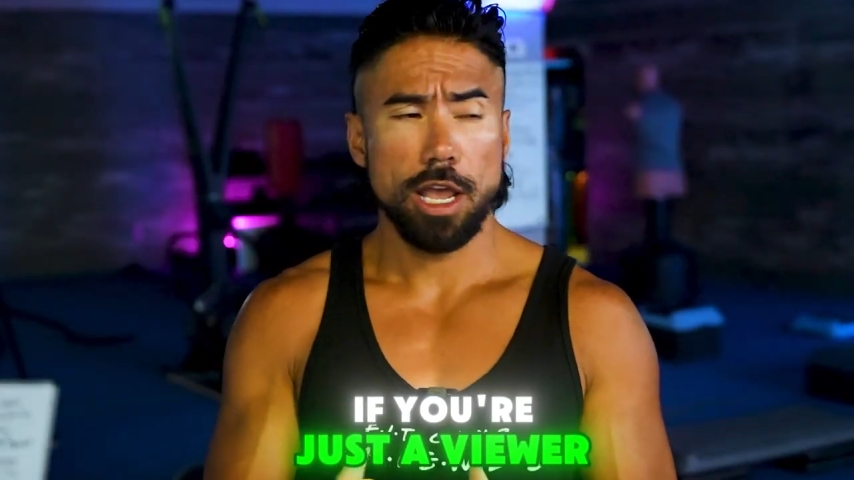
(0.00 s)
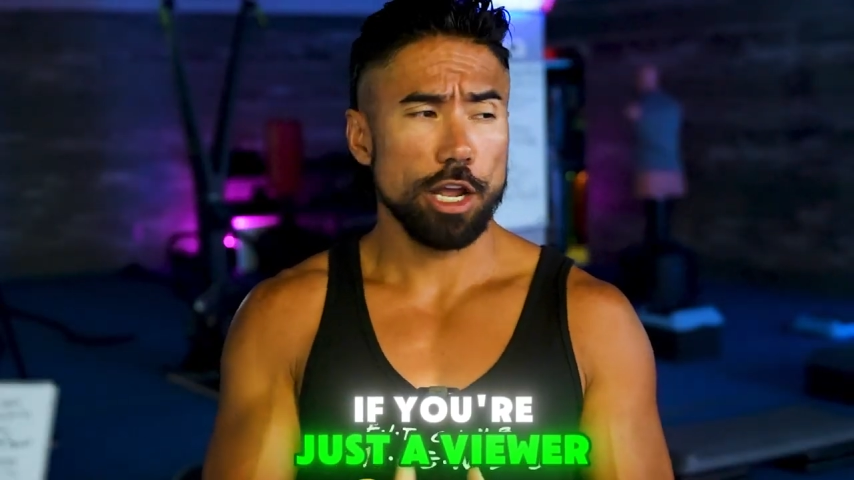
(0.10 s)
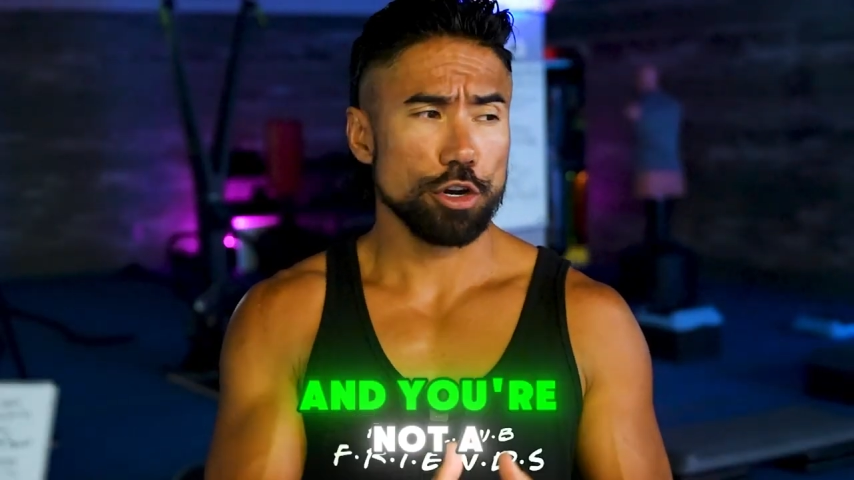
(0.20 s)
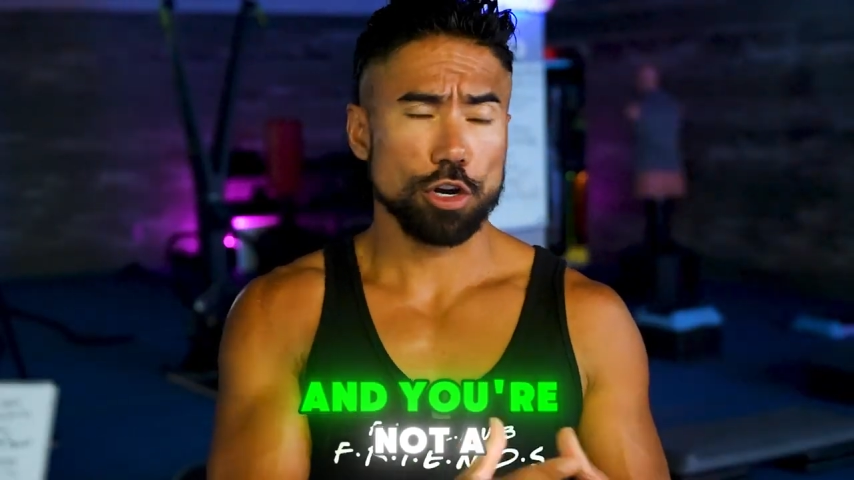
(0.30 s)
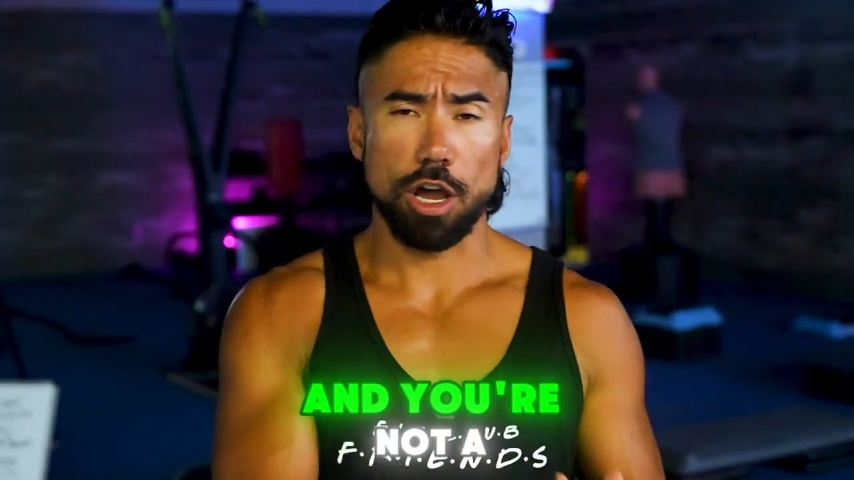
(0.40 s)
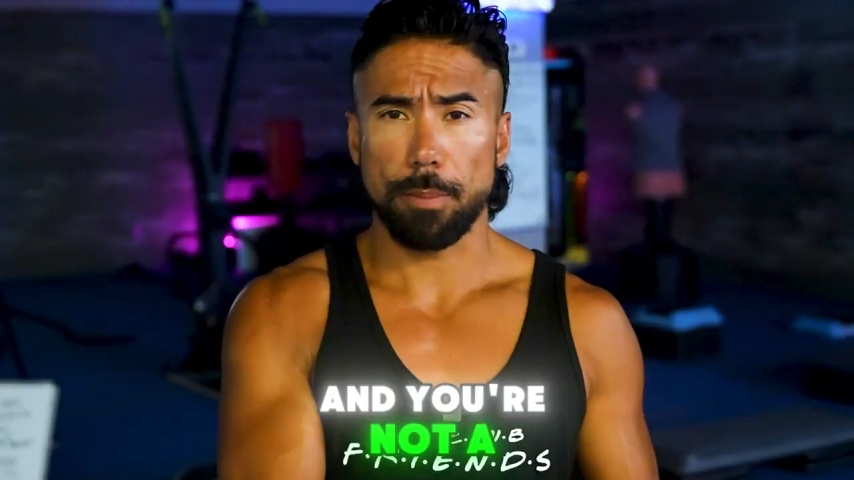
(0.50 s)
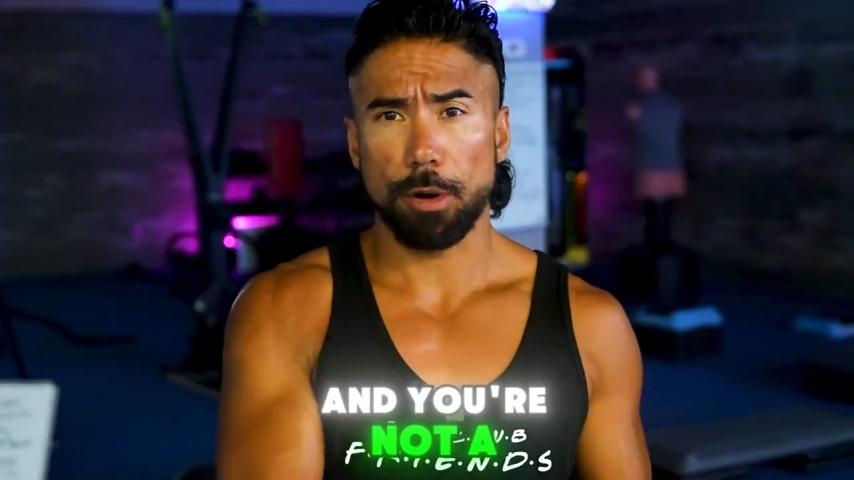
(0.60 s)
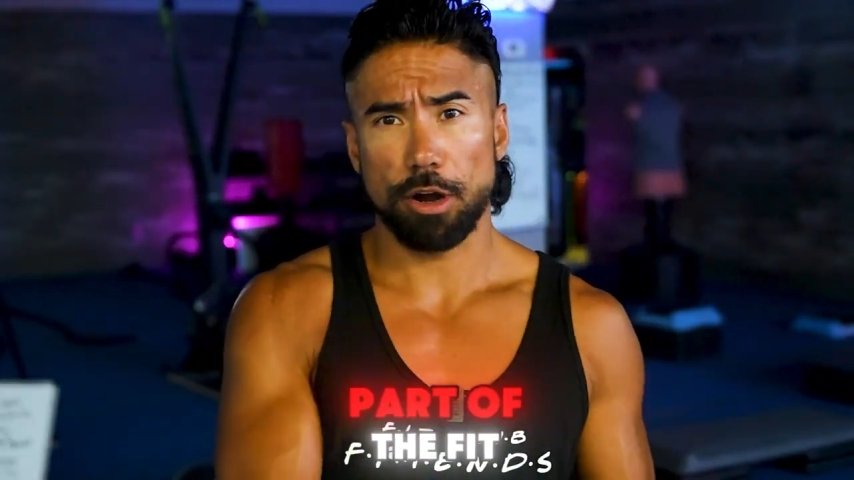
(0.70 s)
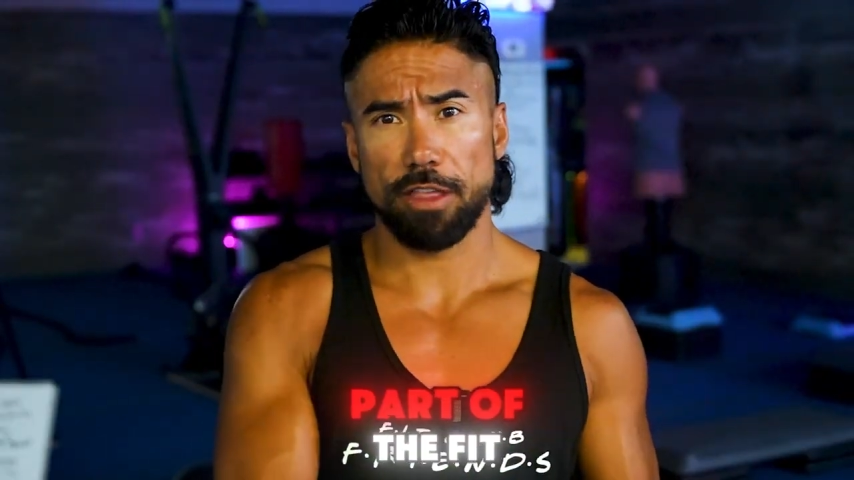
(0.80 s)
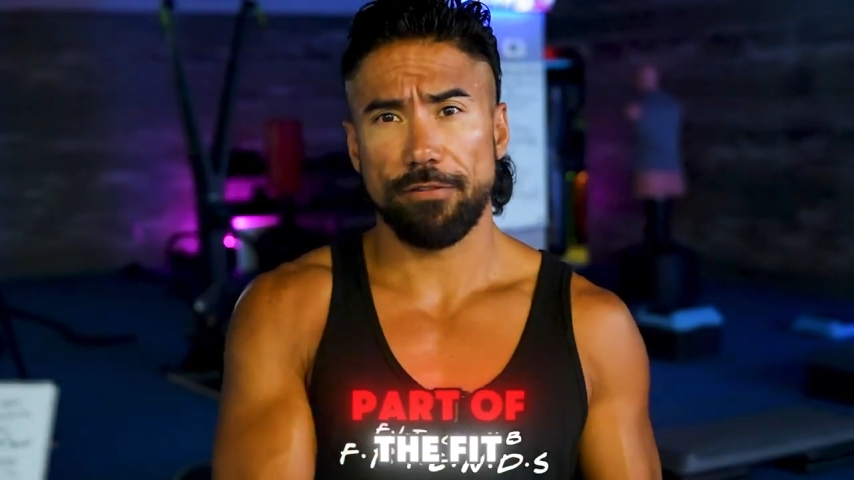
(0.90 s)
and you're not a
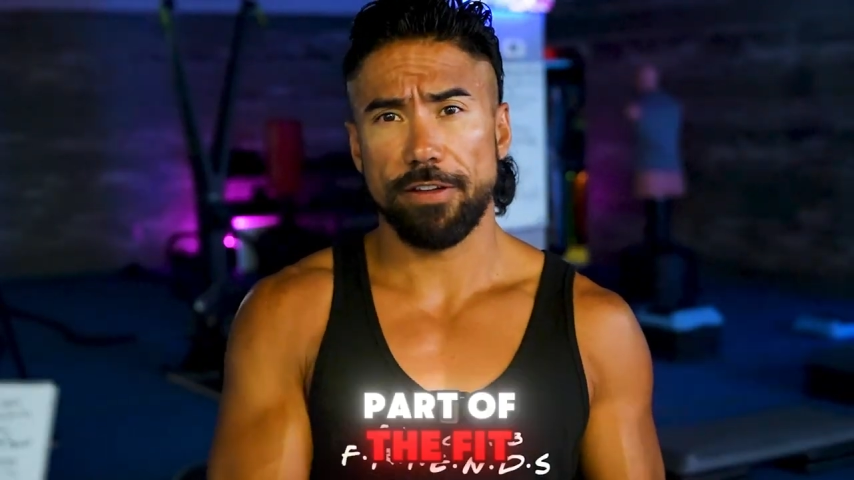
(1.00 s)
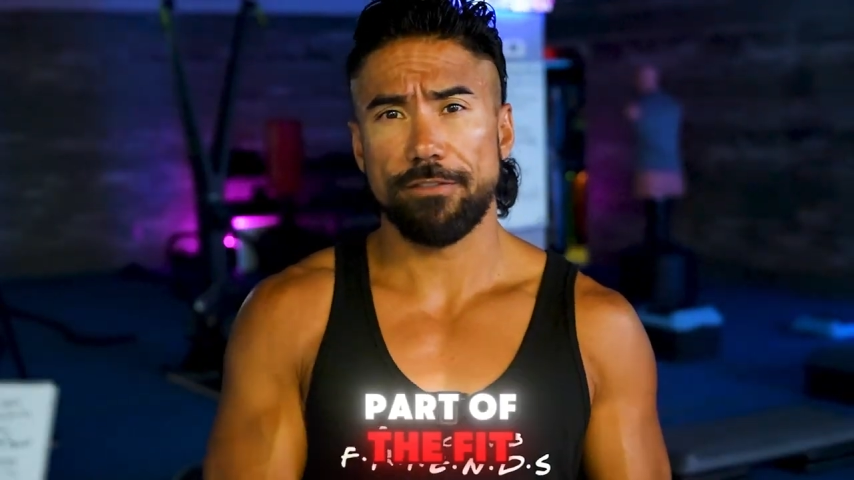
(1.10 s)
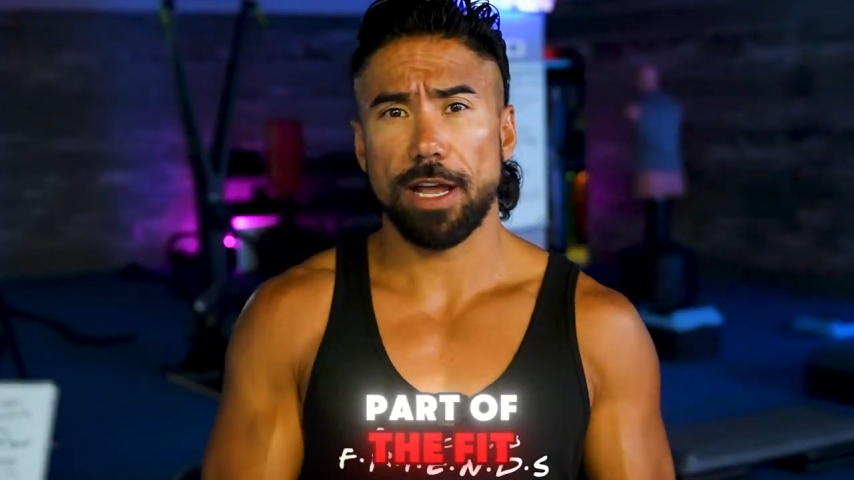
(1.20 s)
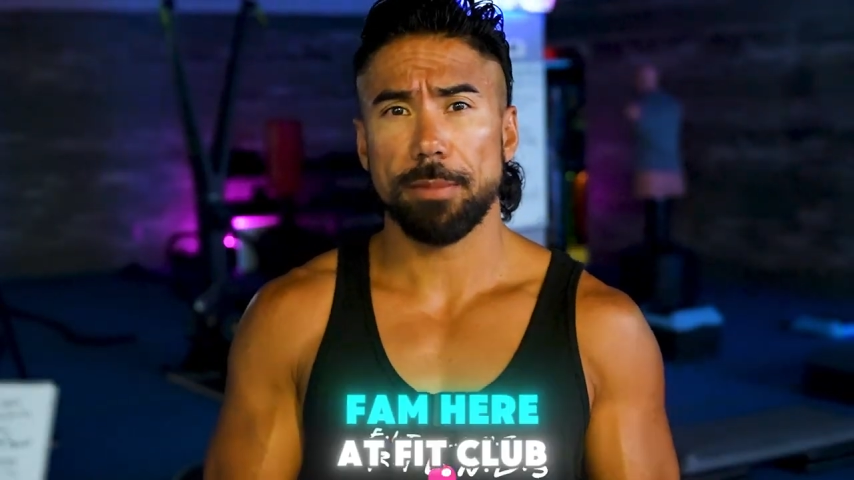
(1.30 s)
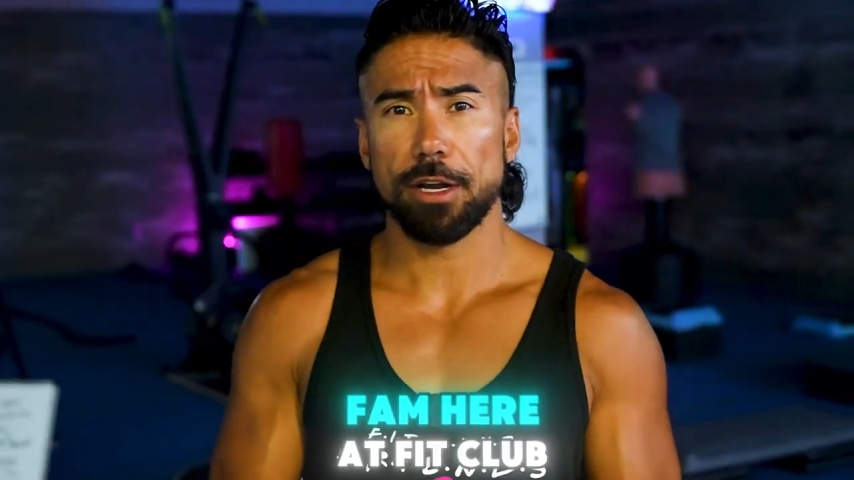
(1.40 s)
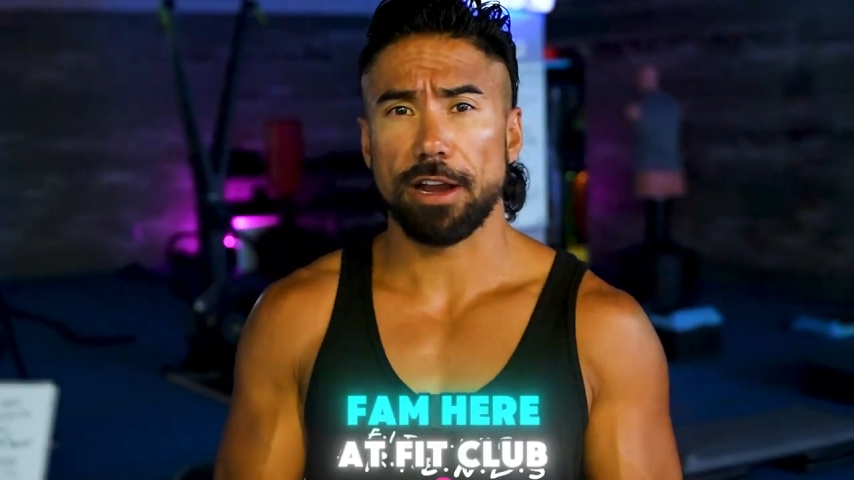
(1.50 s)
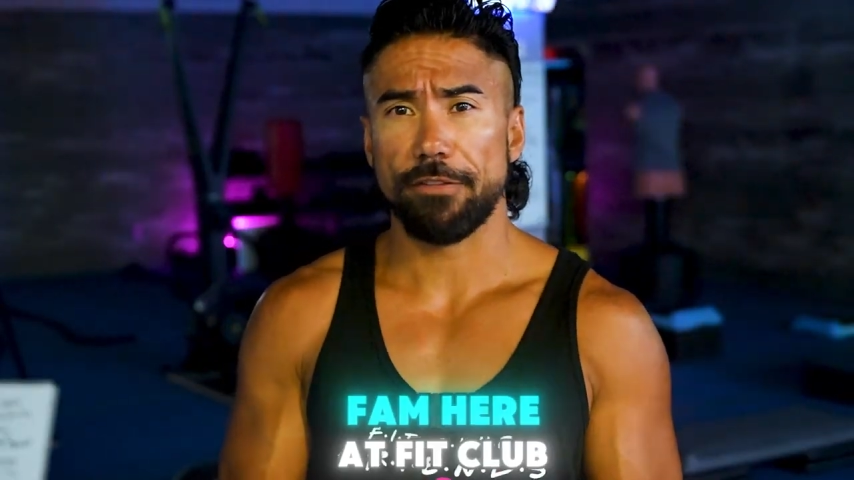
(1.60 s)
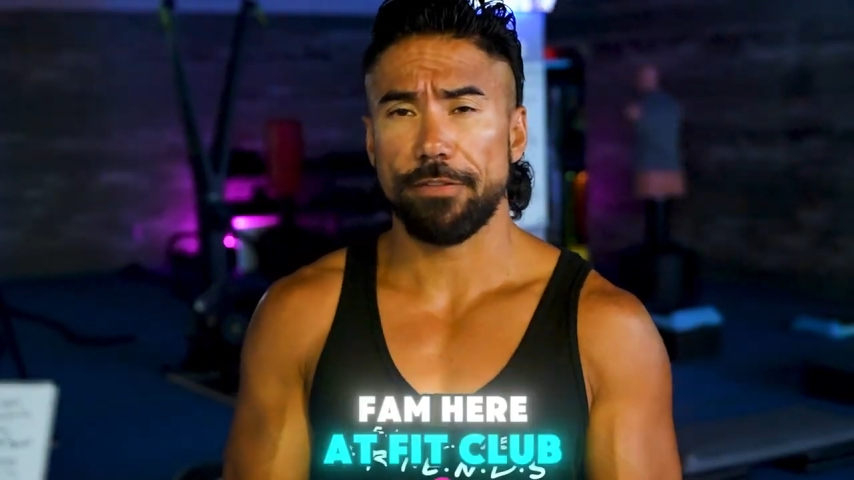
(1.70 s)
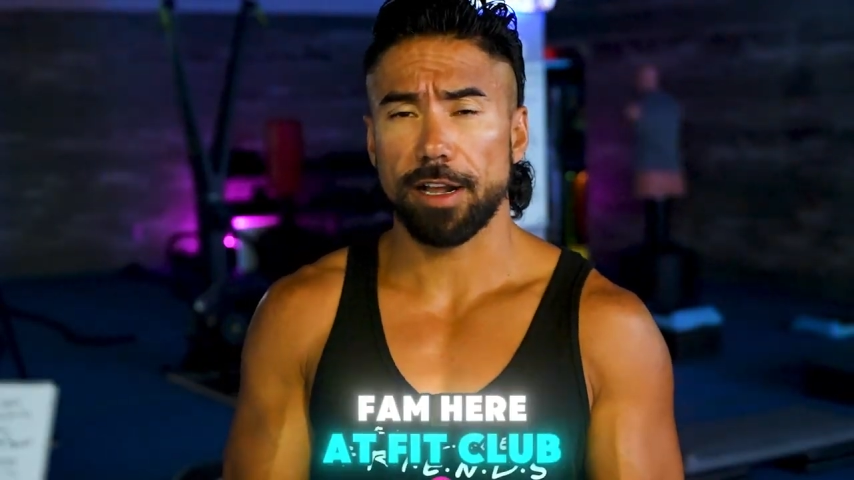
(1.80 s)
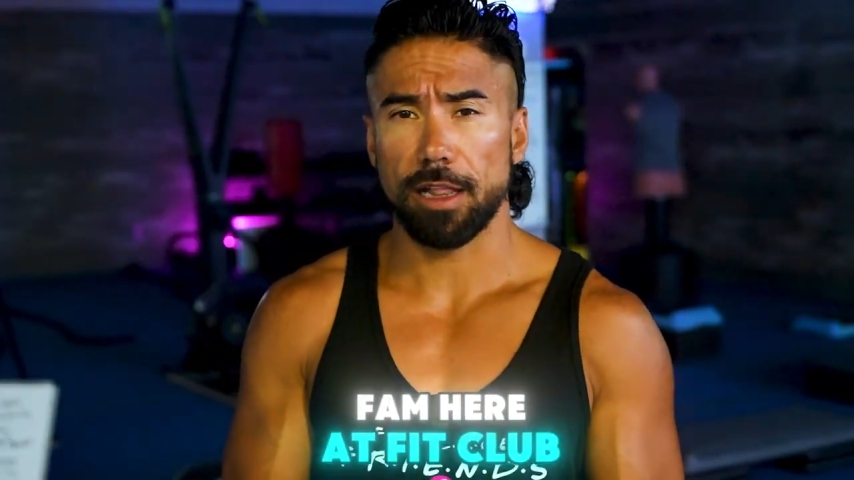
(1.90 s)
part of the Fit Fam here
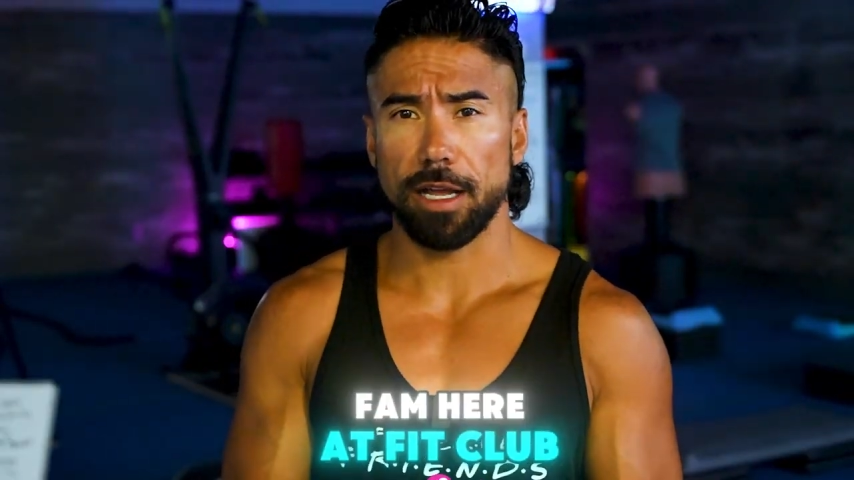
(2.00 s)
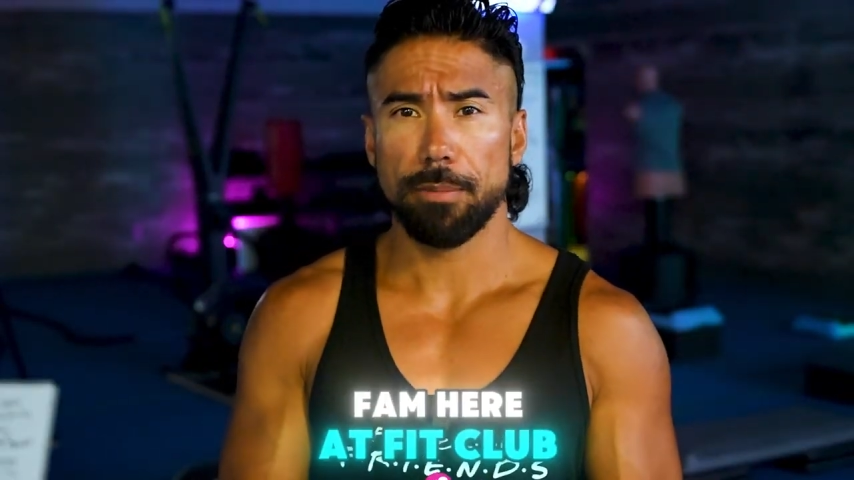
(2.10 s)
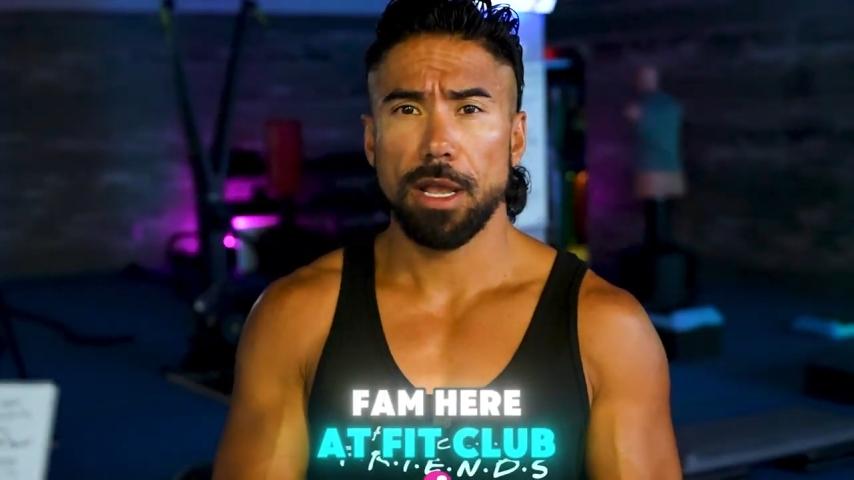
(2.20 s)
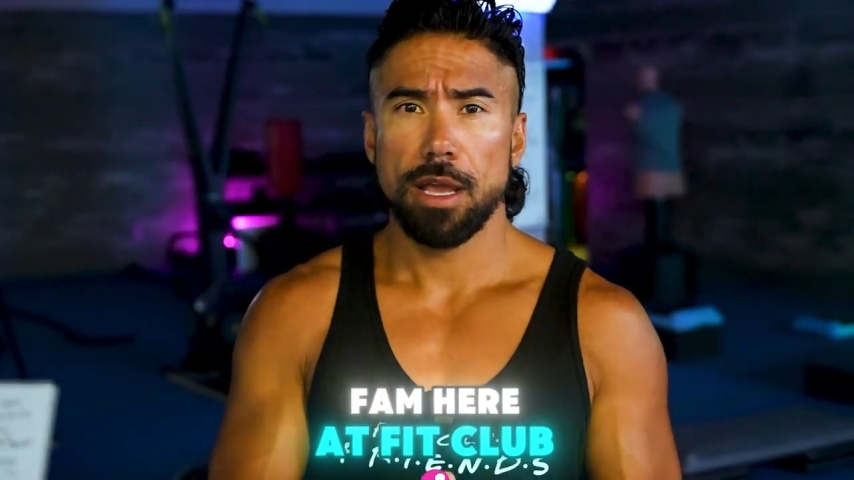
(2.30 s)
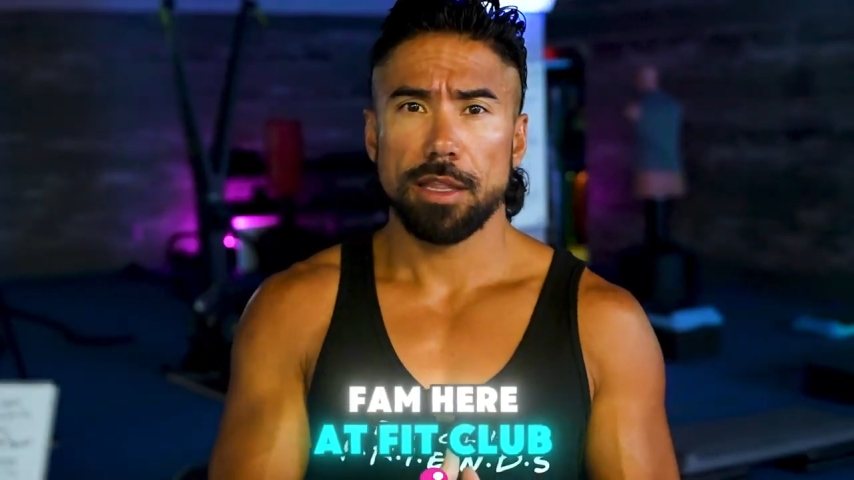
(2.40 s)
at Fit Club,